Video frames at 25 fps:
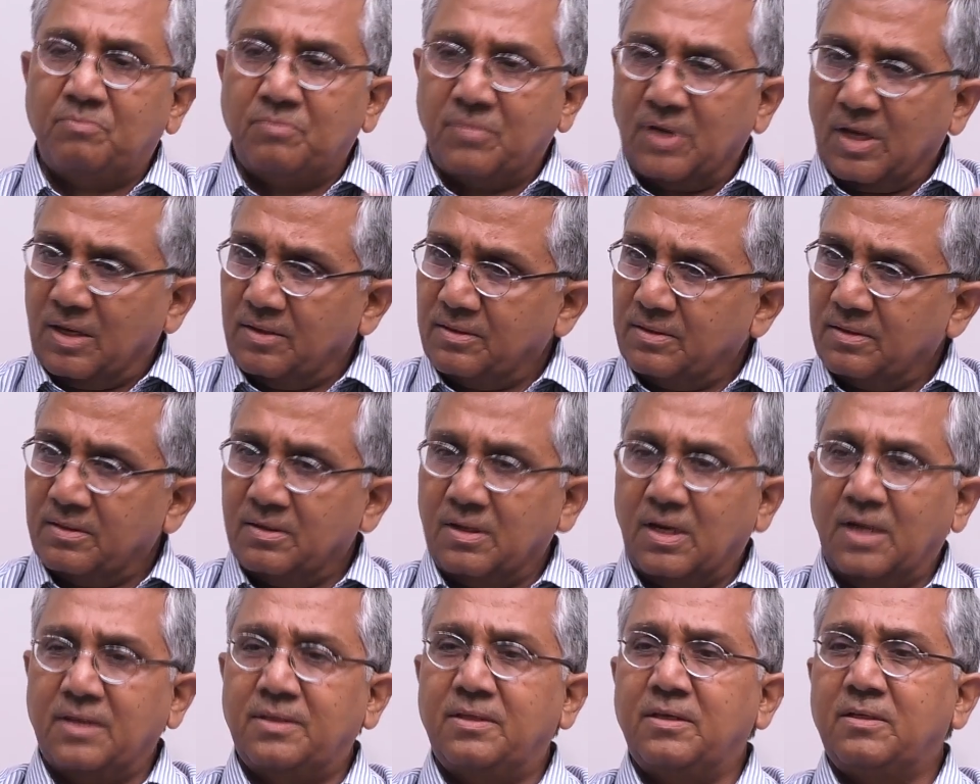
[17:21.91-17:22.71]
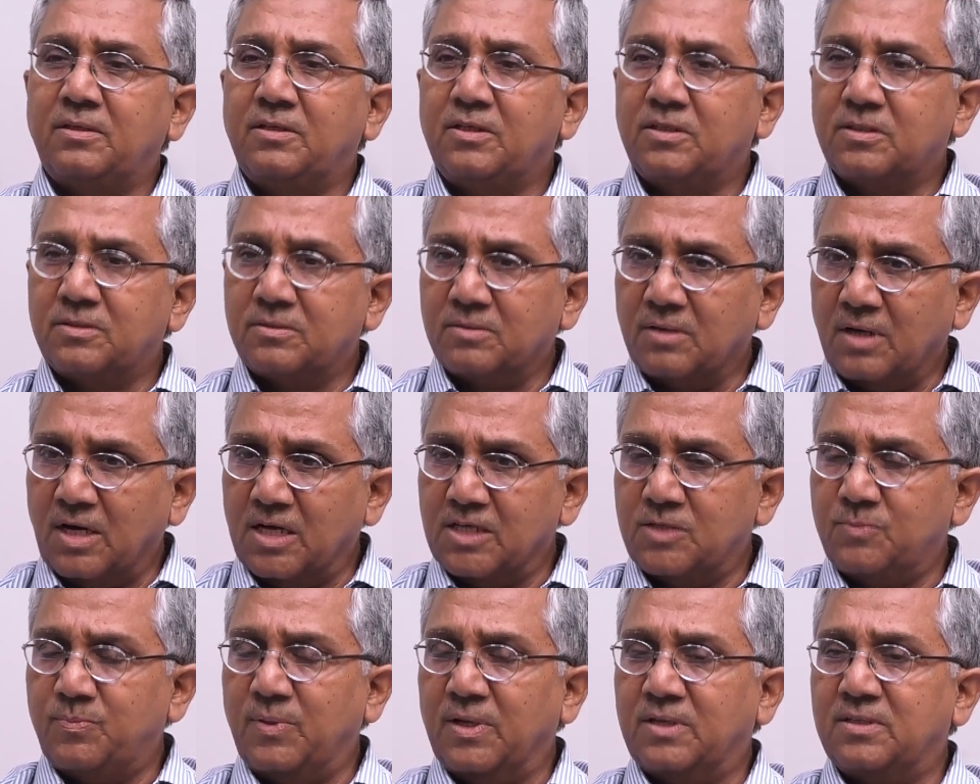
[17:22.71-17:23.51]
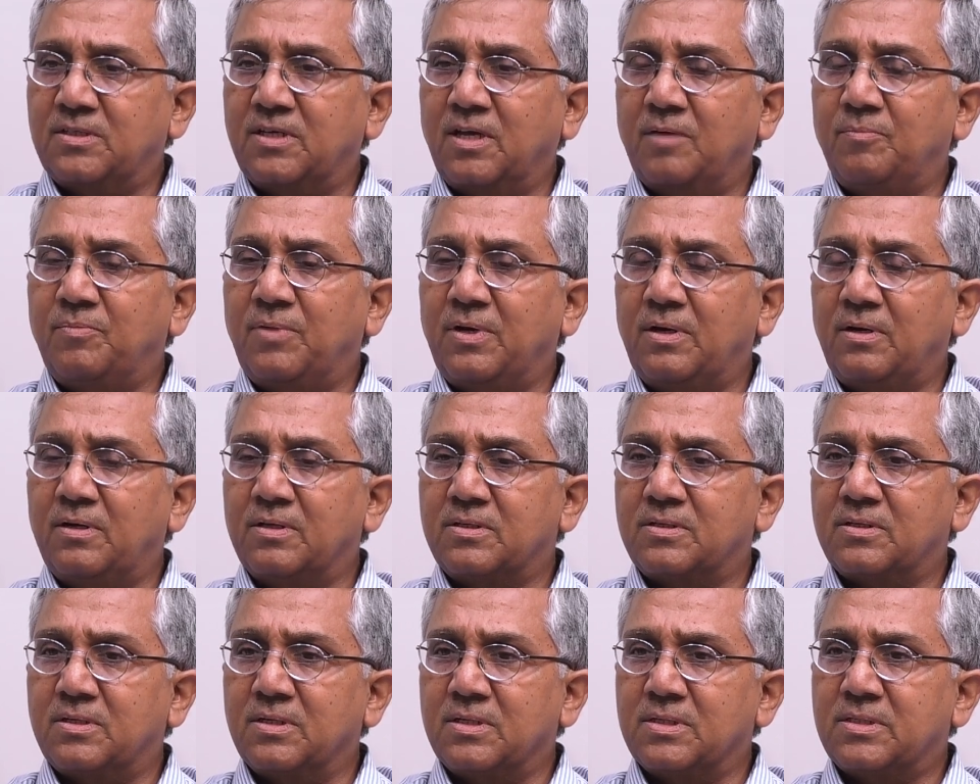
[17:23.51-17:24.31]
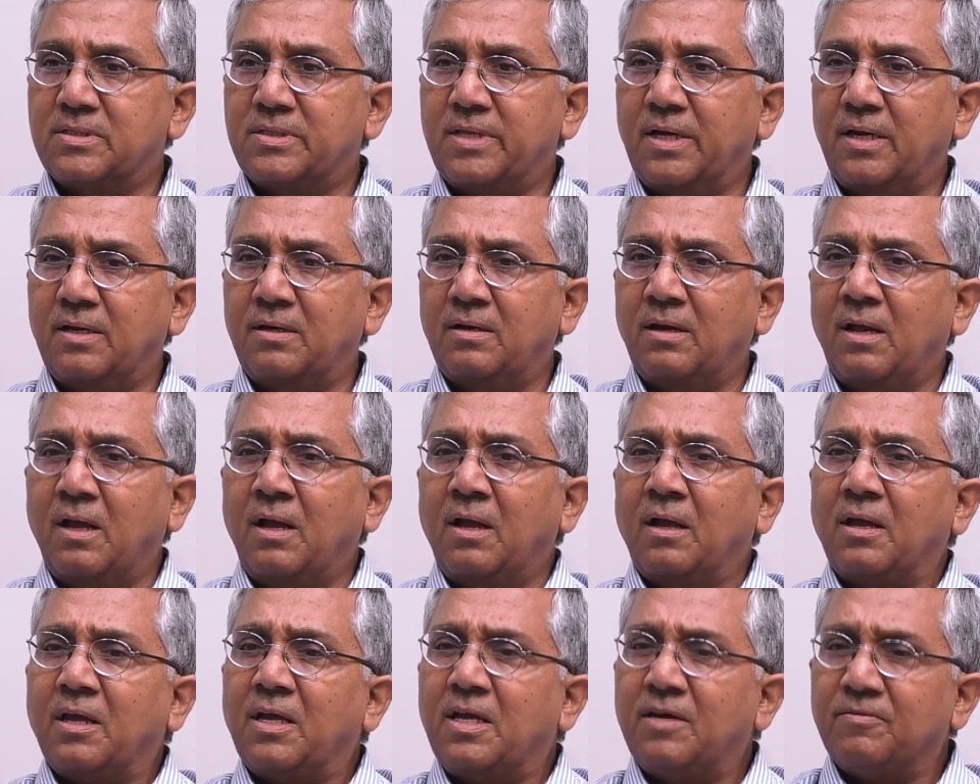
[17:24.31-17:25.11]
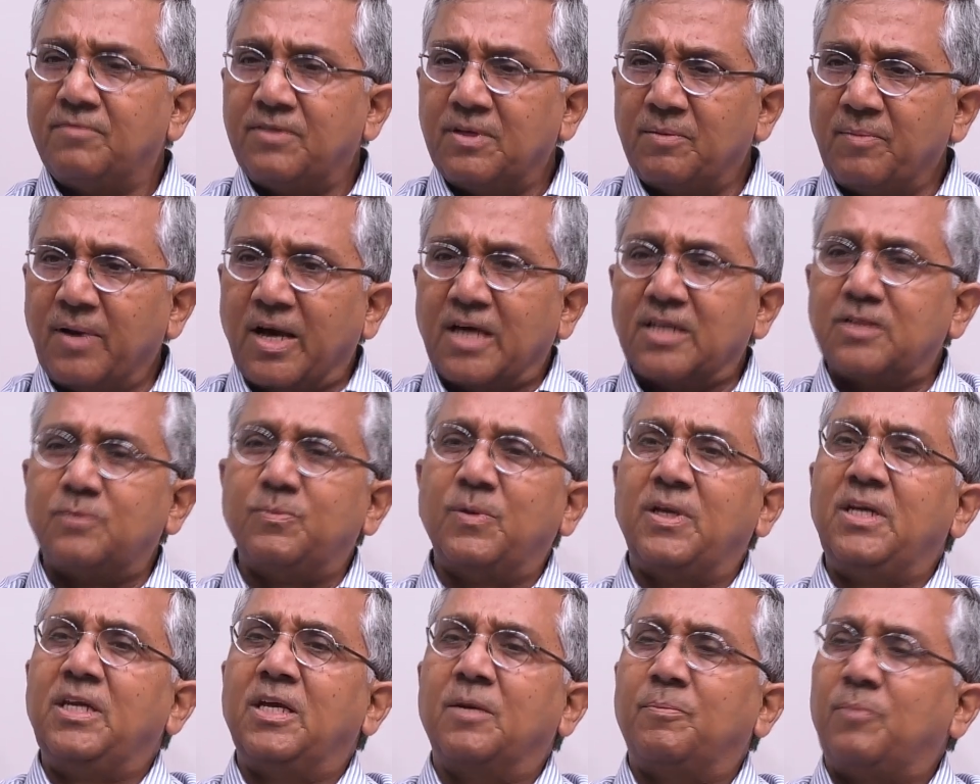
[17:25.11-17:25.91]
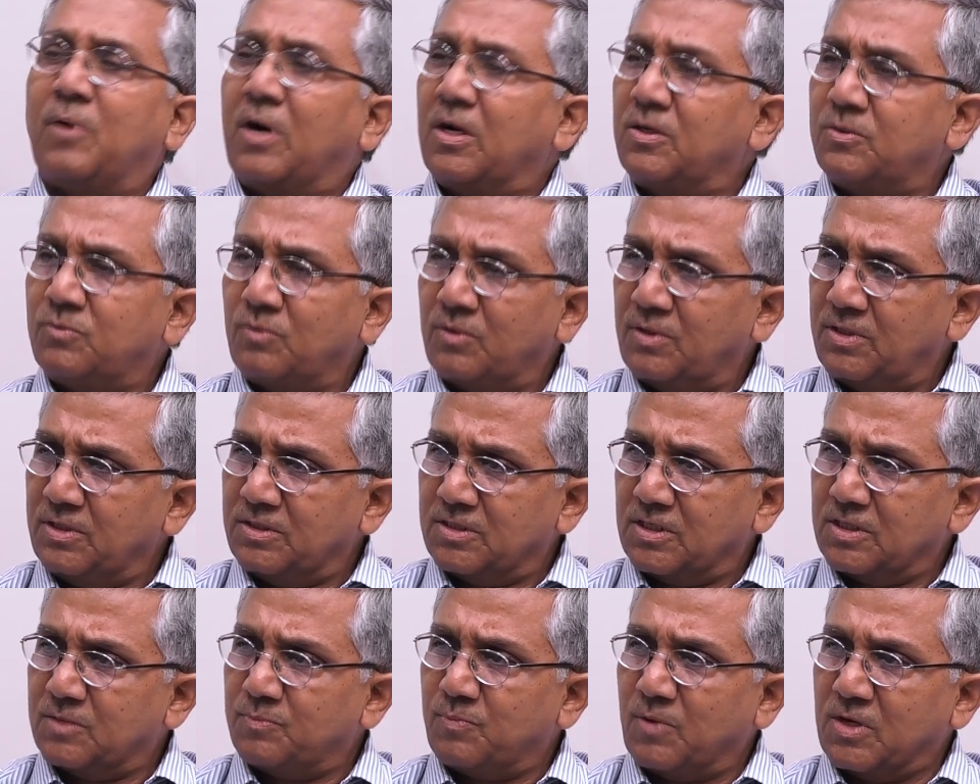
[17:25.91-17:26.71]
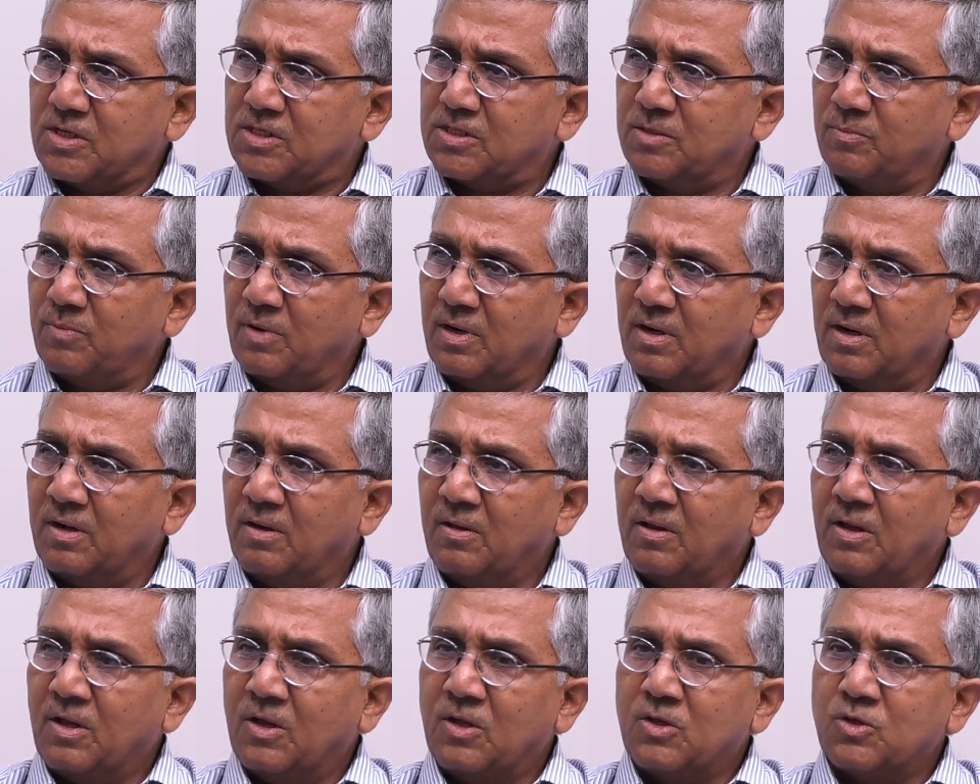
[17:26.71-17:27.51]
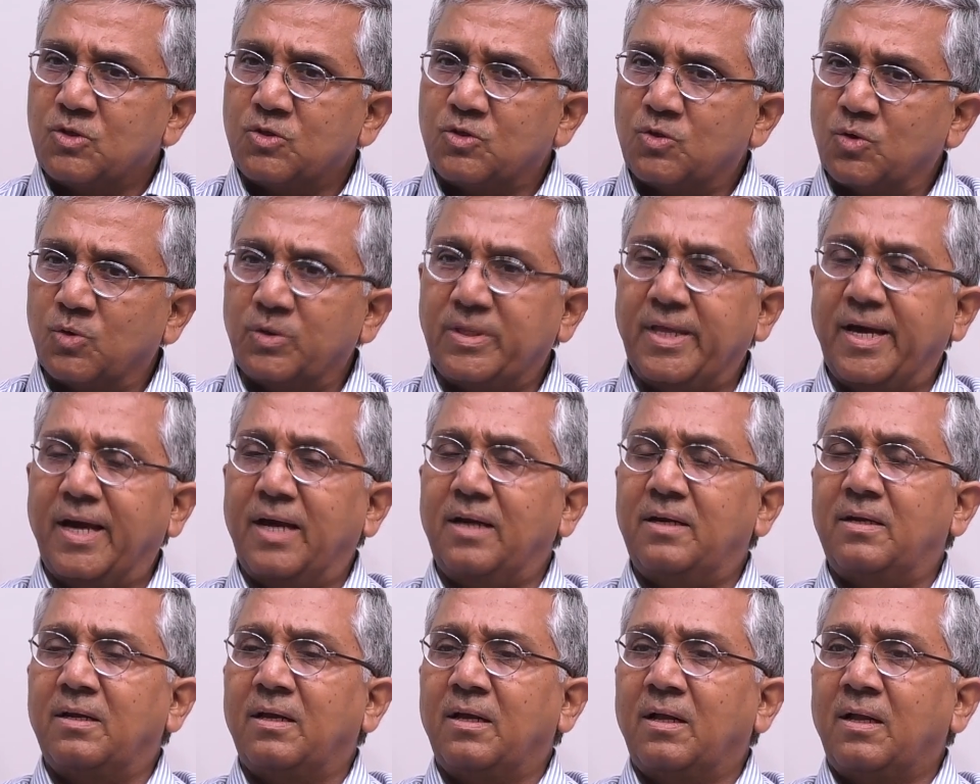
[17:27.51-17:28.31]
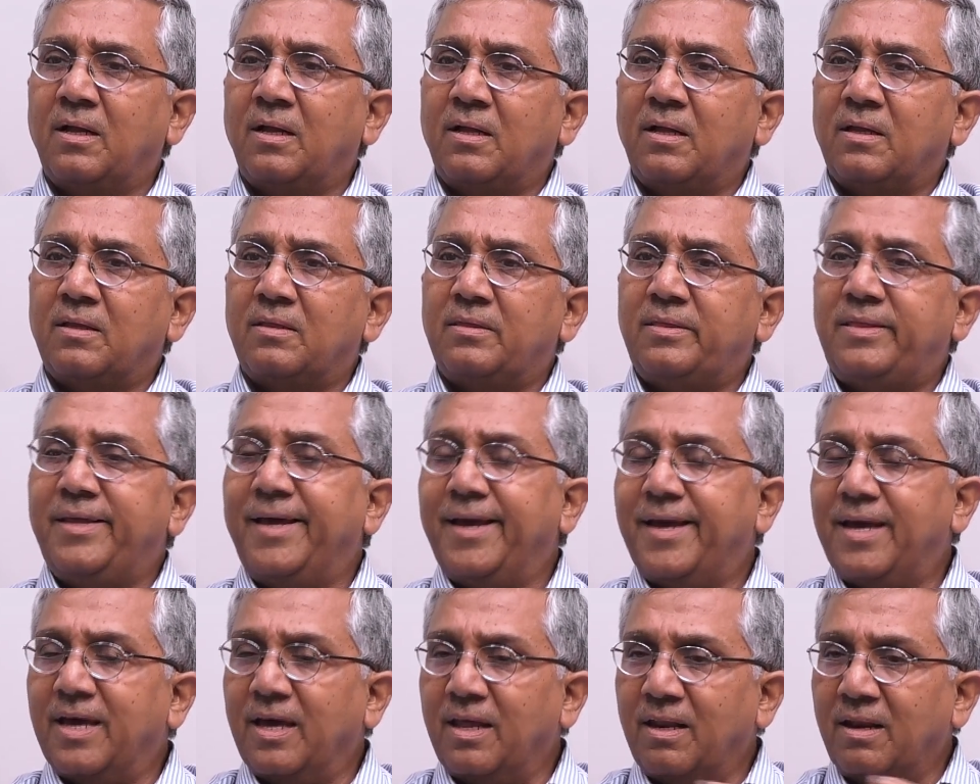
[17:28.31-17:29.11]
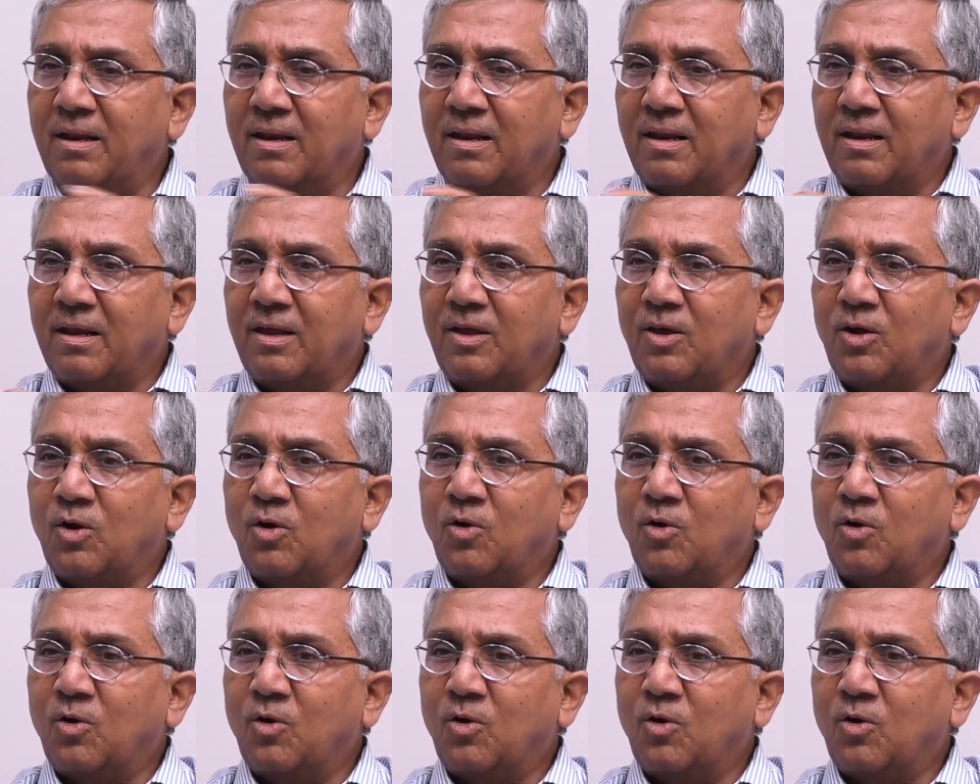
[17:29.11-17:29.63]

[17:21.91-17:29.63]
And I think these aspects have been discussed, that give them as many opportunities as possible so that they can,